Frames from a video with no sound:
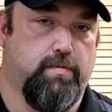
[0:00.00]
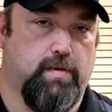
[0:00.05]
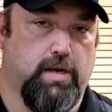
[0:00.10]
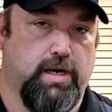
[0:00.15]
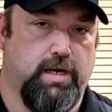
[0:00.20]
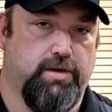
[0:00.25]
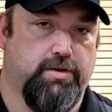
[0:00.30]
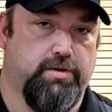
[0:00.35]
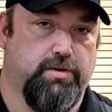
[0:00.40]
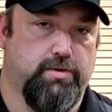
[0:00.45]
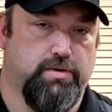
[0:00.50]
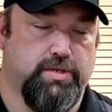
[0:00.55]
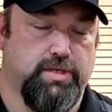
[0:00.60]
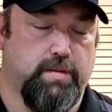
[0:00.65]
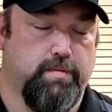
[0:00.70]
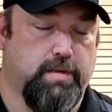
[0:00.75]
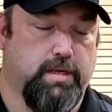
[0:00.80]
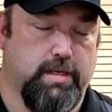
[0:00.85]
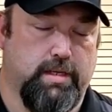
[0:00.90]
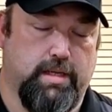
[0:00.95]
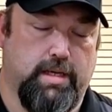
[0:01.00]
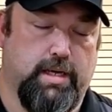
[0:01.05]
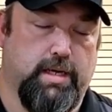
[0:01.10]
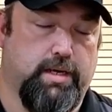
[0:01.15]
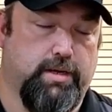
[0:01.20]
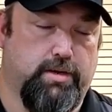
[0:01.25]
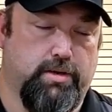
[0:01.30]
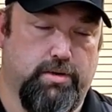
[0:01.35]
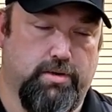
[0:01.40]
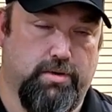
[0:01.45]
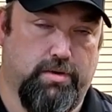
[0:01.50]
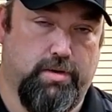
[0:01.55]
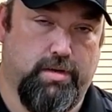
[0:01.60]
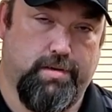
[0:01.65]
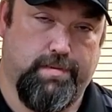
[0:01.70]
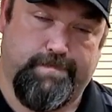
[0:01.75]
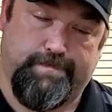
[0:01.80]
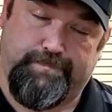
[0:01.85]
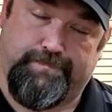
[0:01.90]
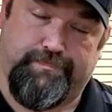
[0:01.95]
Ranger, or something like that,
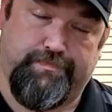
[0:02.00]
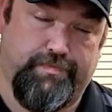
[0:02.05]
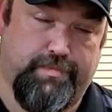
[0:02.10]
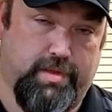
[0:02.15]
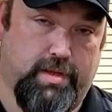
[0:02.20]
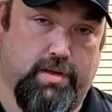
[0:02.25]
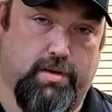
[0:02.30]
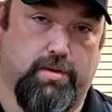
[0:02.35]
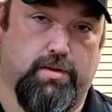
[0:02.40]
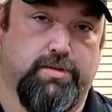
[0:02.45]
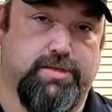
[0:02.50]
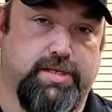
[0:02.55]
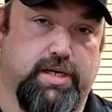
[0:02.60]
you're